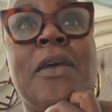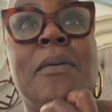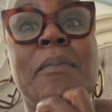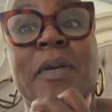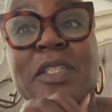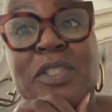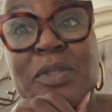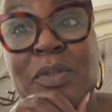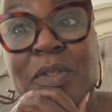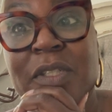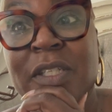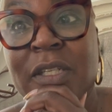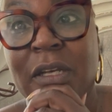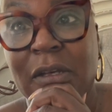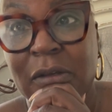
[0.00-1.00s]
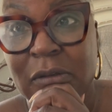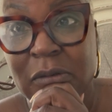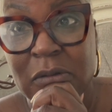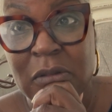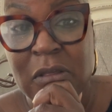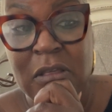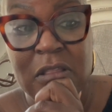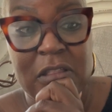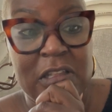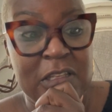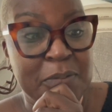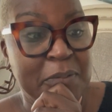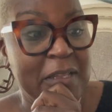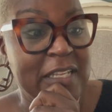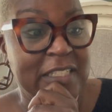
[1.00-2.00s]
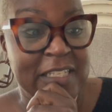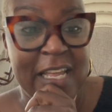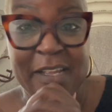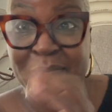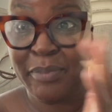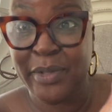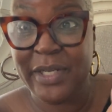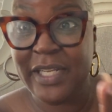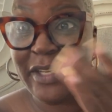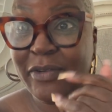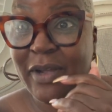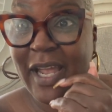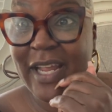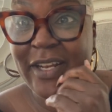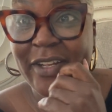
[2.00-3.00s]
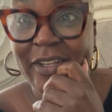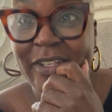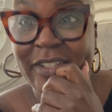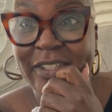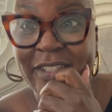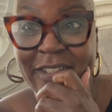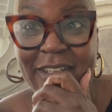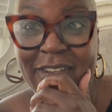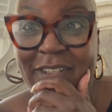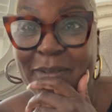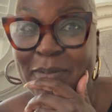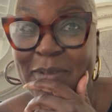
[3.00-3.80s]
But you know, it's played like Brittany Griner, you know what I'm